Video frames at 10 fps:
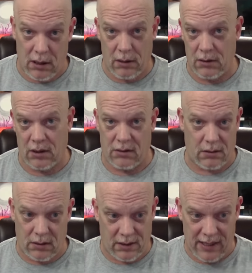It was
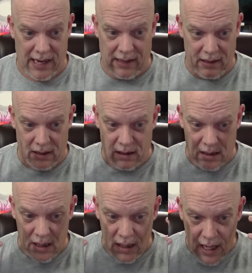just not
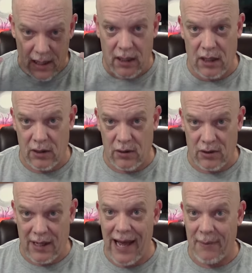an
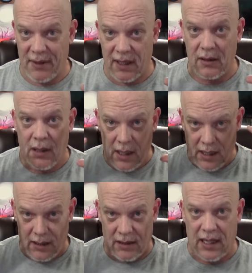unusual happening
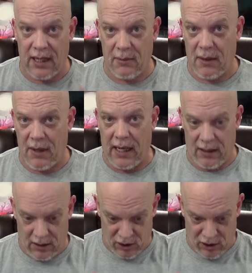inside my mind.